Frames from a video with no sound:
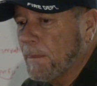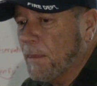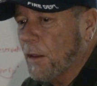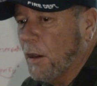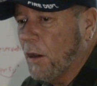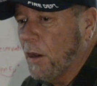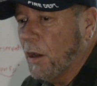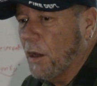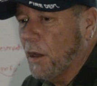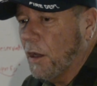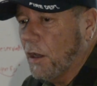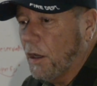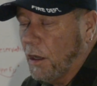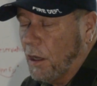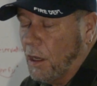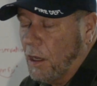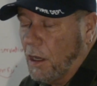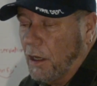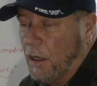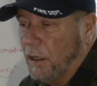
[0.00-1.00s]

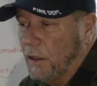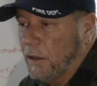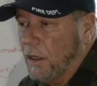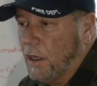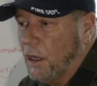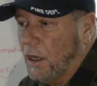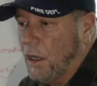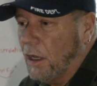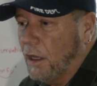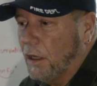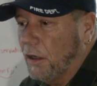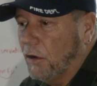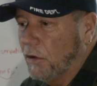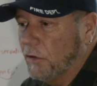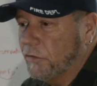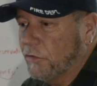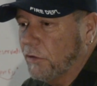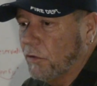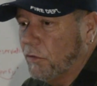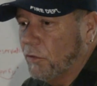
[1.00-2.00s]
I
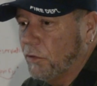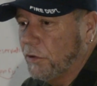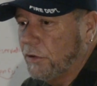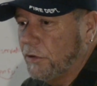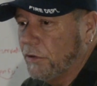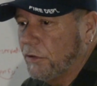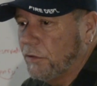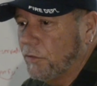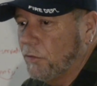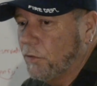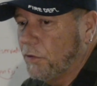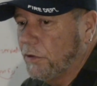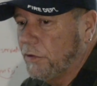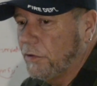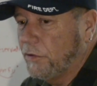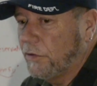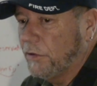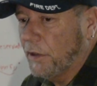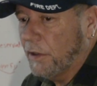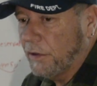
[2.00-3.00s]
also
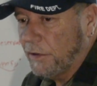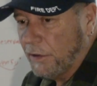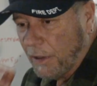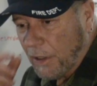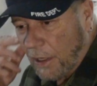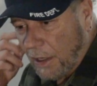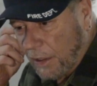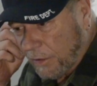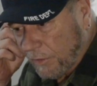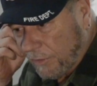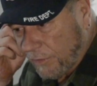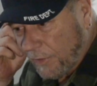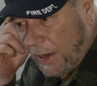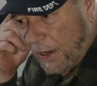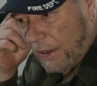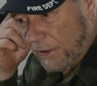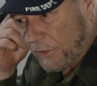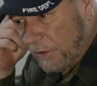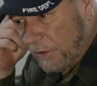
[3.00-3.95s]
wouldn't deny the fact